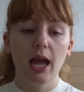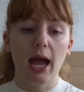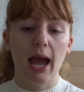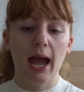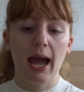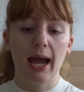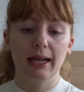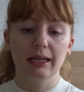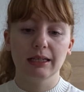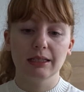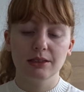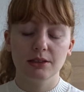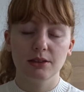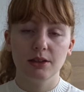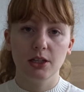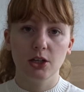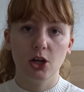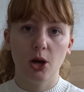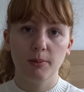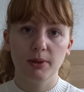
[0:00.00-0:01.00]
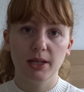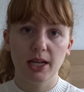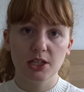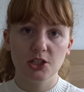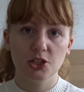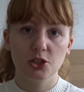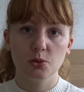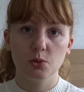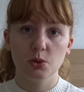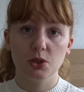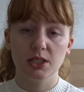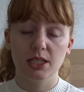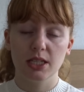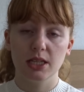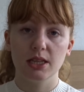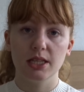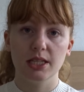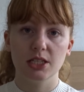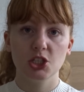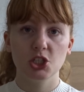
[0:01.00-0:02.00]
and the accommodation was
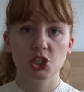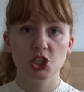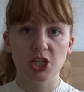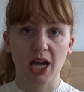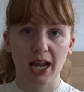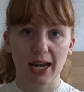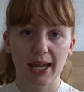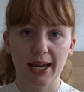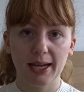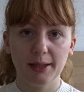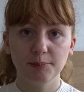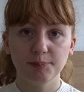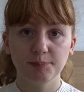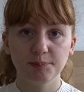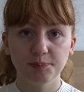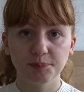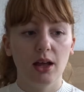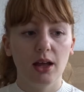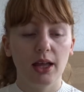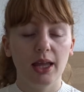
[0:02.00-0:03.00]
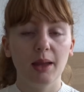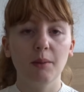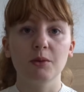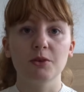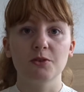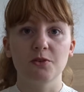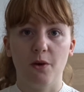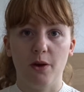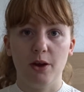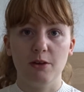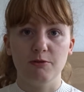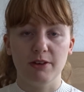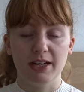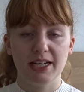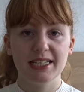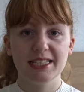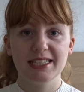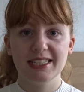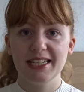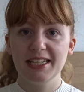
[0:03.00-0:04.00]
in this chalet it was very
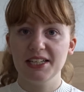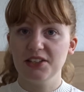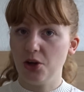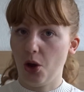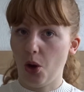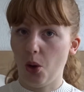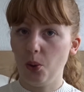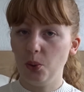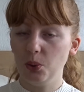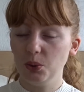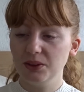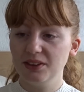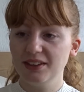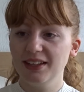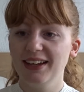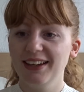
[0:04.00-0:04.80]
rickety and old